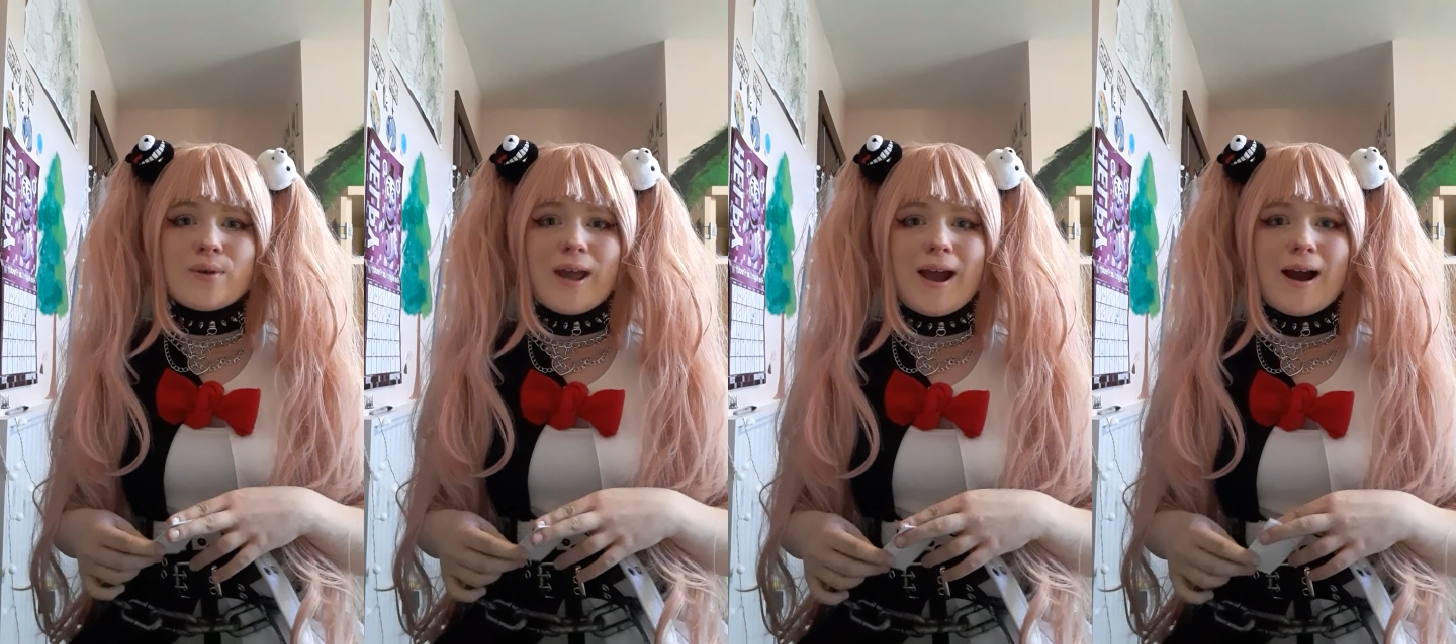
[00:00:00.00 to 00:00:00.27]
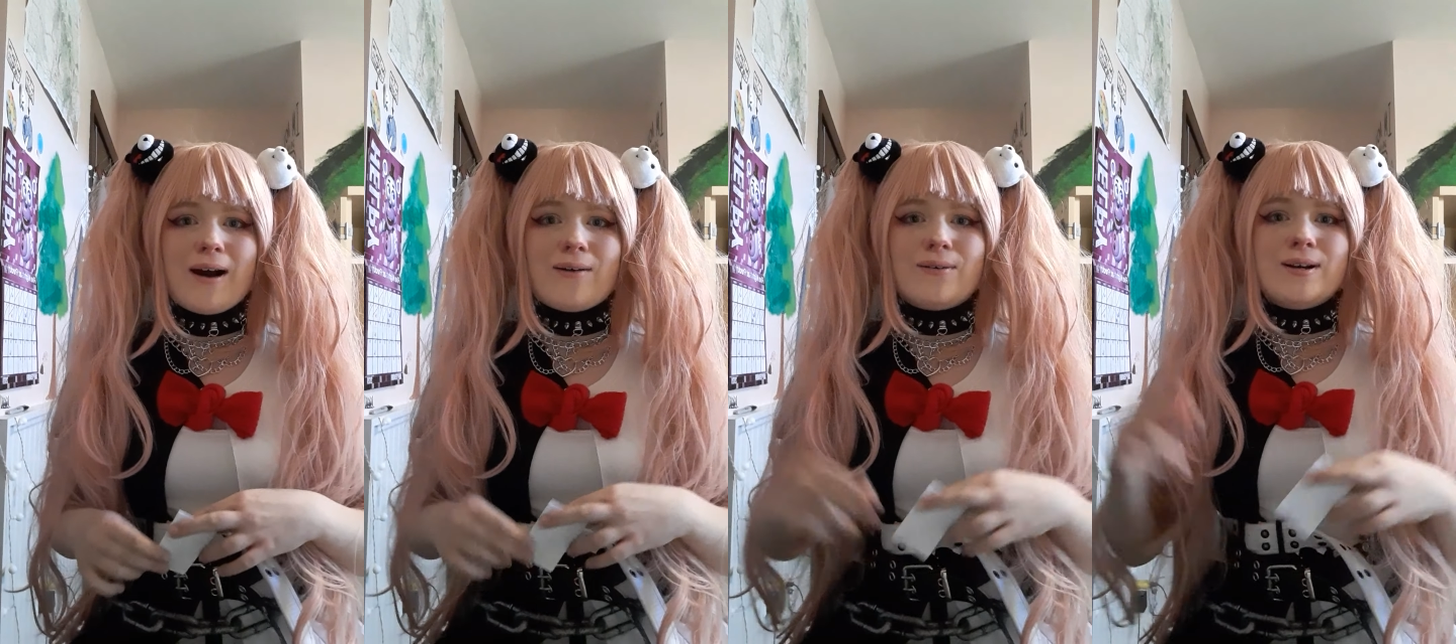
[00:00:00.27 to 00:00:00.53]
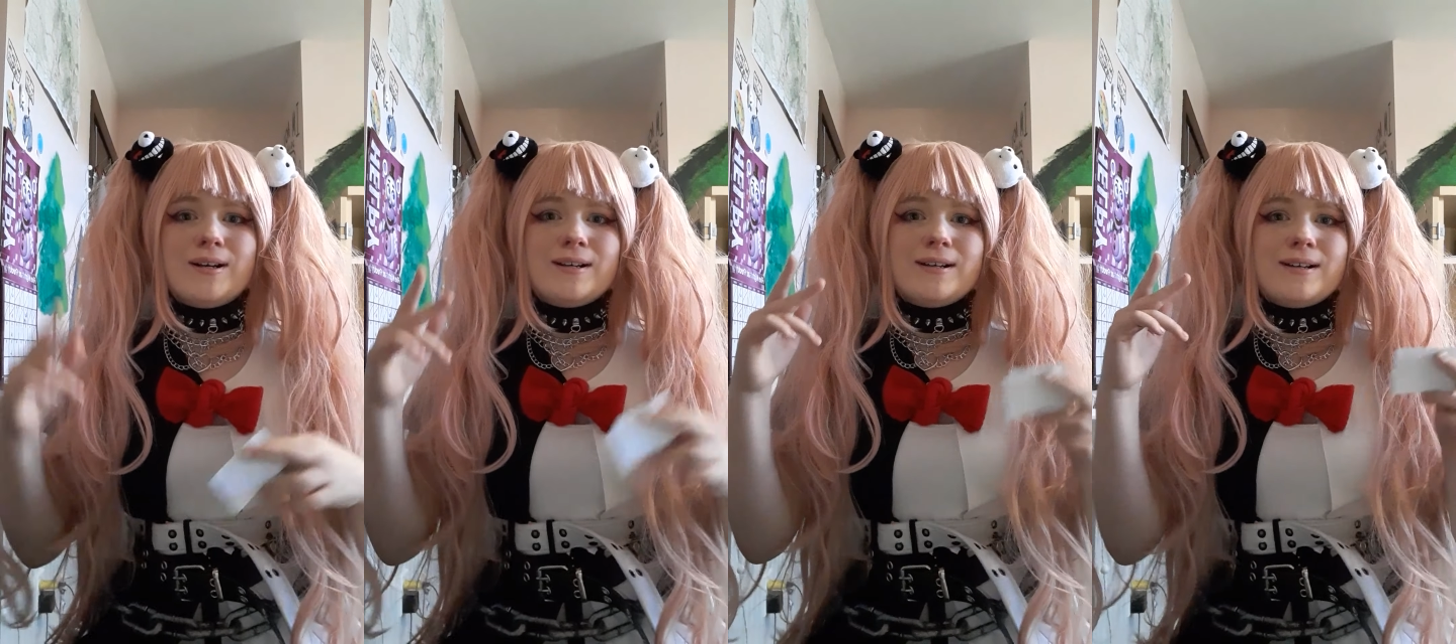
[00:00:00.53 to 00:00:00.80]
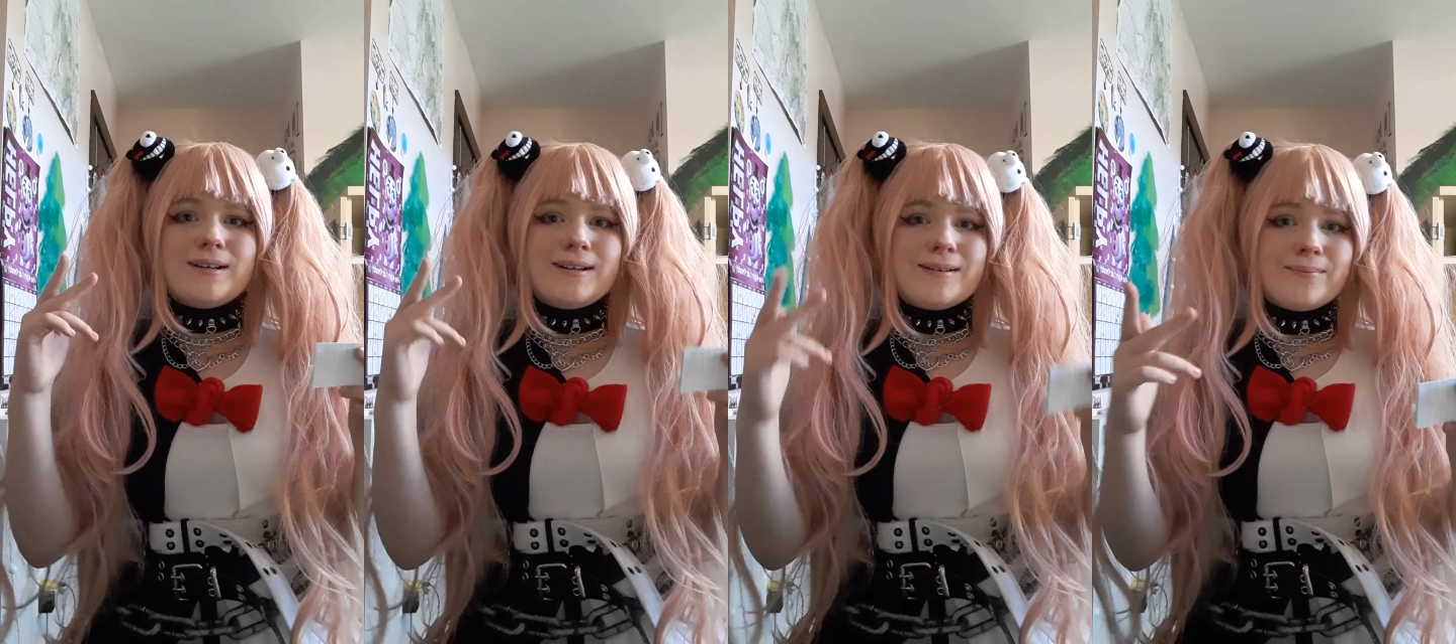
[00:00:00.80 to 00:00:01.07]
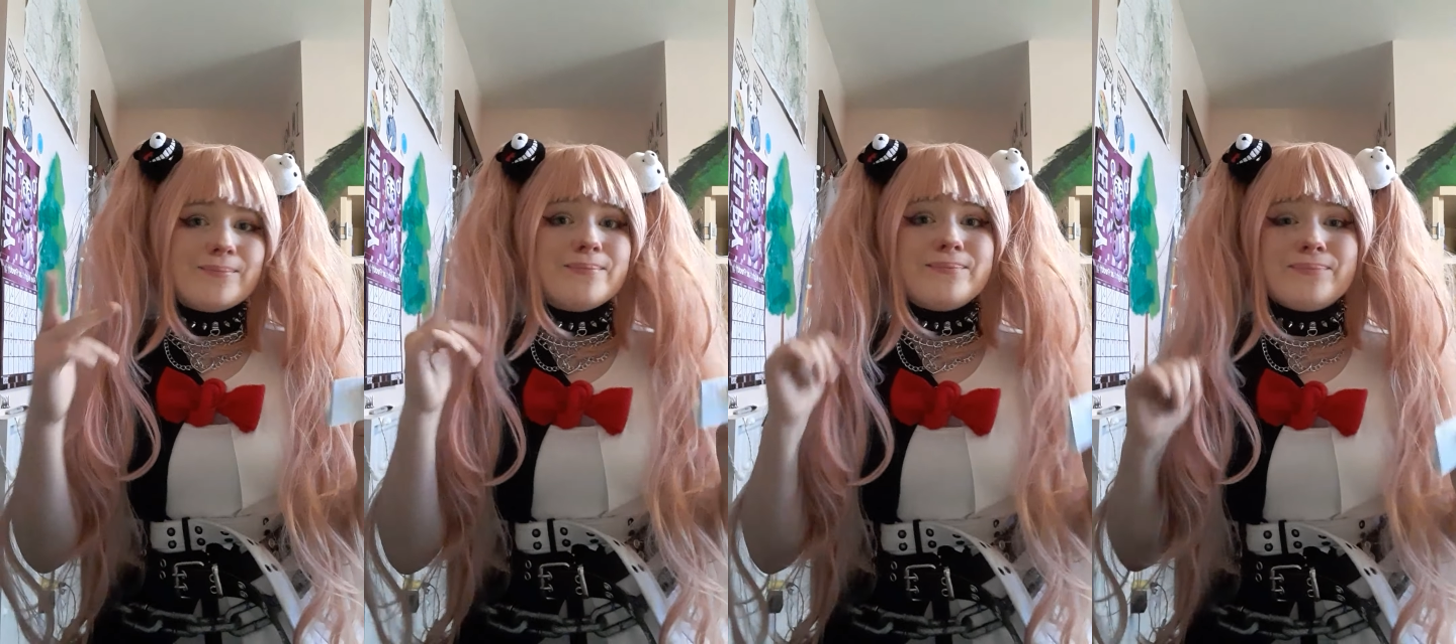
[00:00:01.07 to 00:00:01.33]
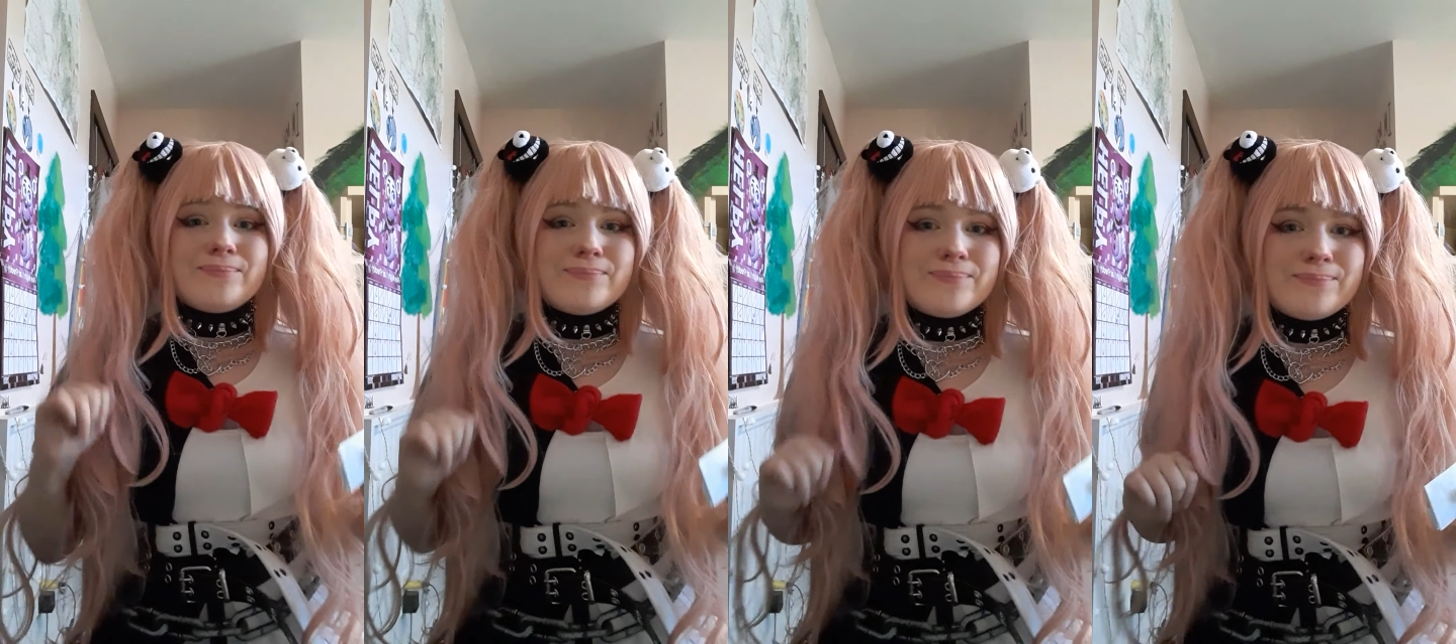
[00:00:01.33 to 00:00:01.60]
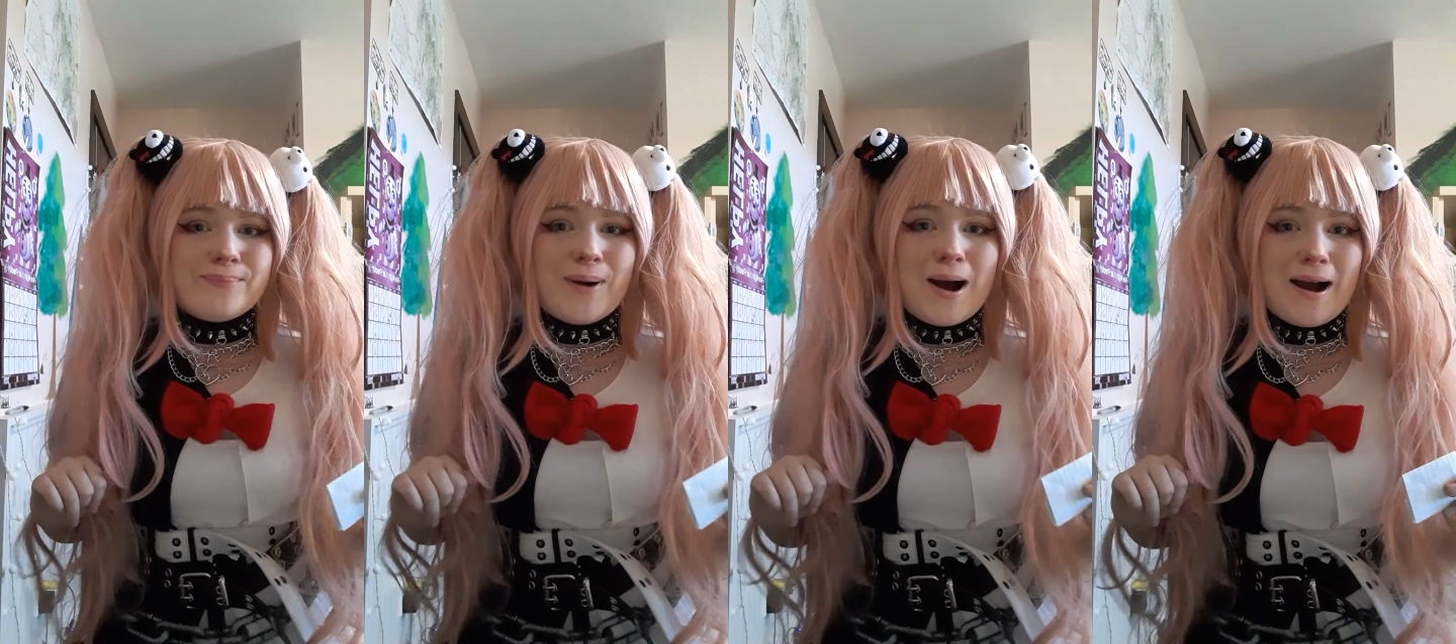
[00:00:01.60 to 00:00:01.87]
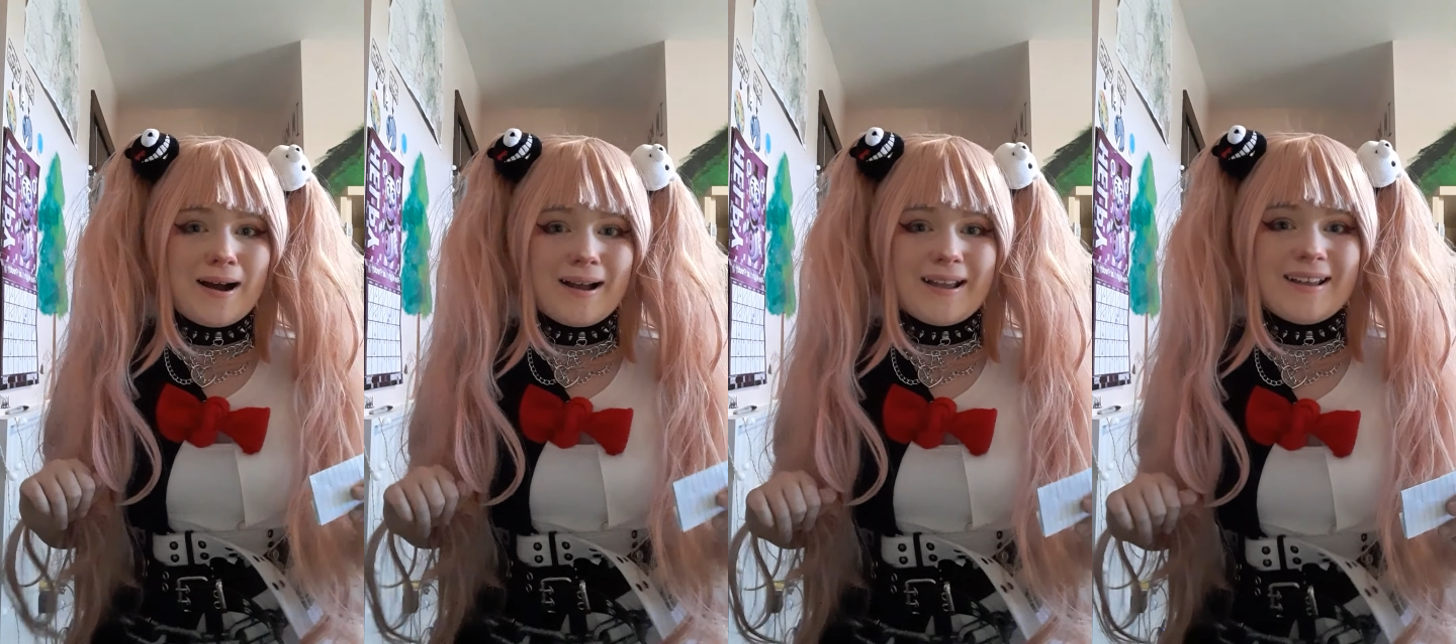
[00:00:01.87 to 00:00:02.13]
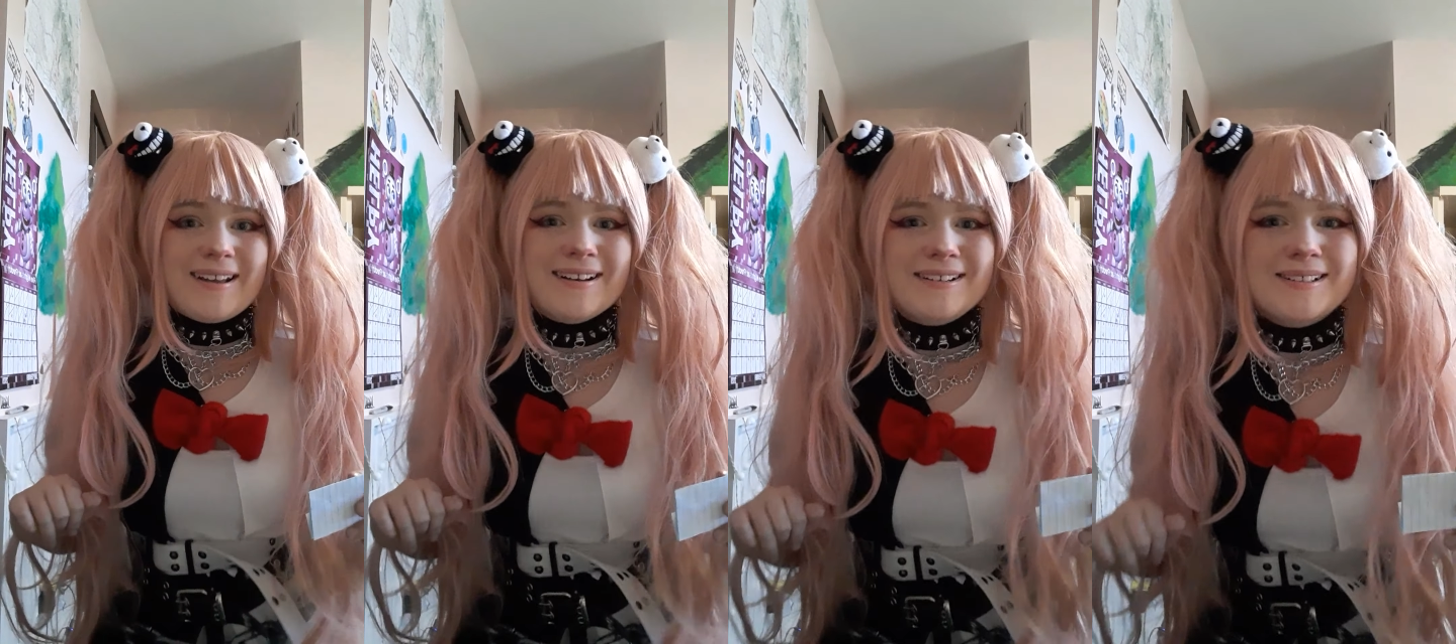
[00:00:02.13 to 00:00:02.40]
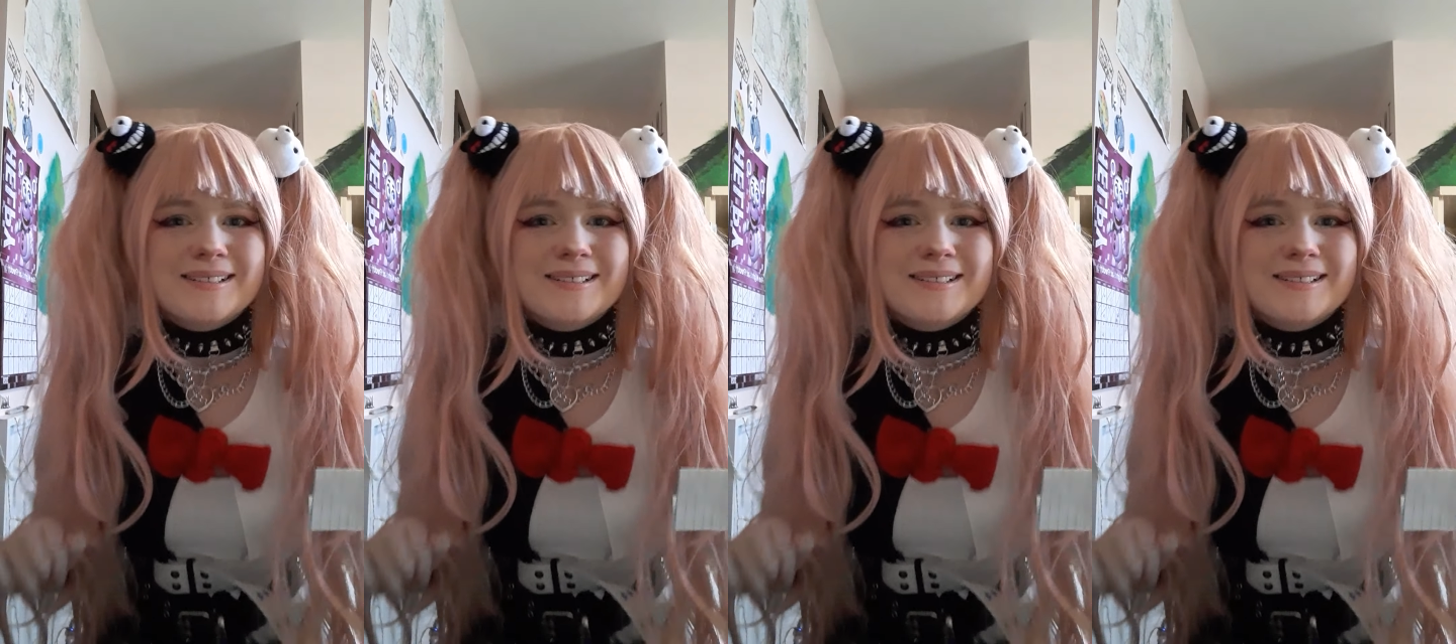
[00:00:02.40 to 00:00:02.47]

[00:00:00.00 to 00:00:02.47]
now. Bye.